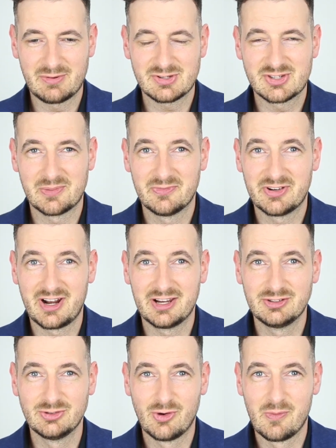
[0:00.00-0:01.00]
something I
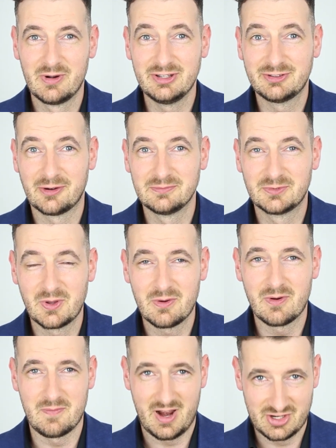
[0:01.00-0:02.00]
normally don't
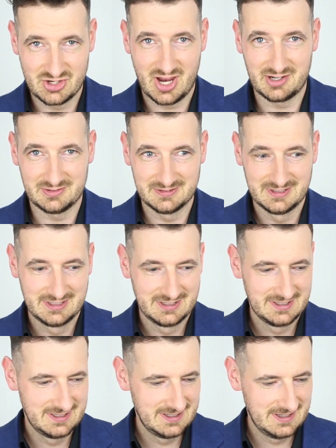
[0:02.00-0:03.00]
do on my channel,
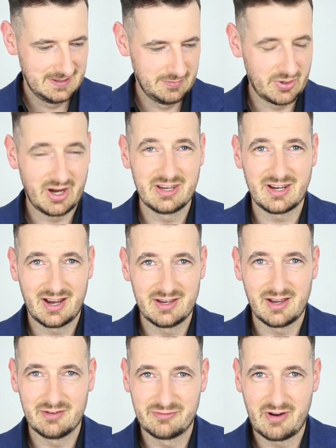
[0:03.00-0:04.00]
but
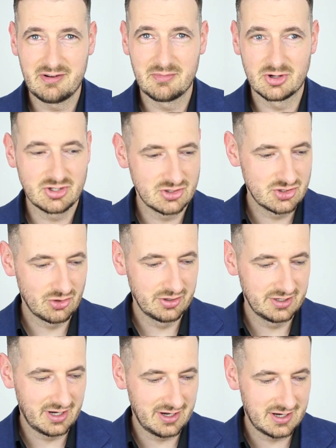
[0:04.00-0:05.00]
I very much enjoyed
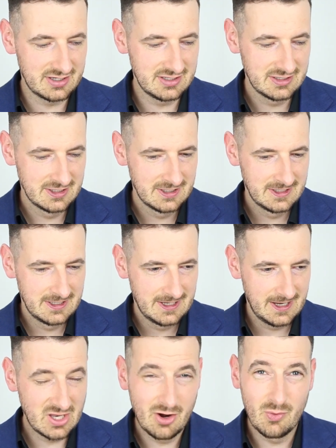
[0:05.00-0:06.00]
it.
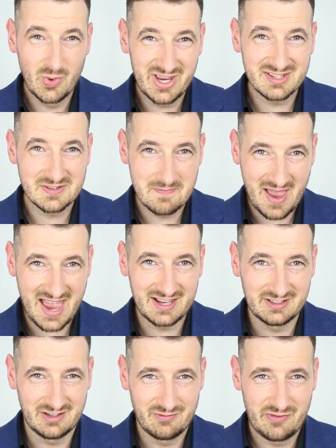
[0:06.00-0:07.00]
You know, we as
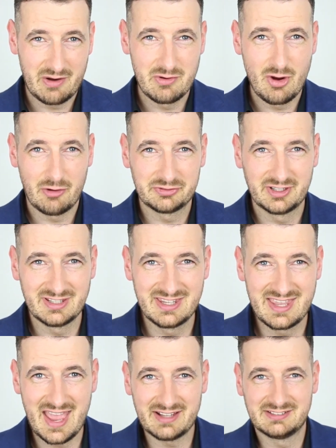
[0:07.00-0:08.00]
man very often
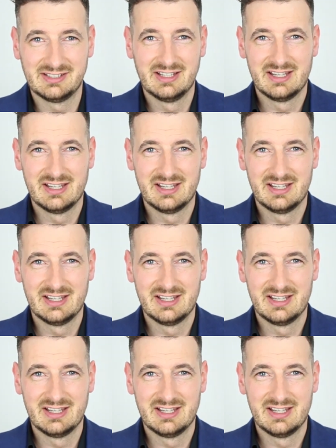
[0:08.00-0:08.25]
get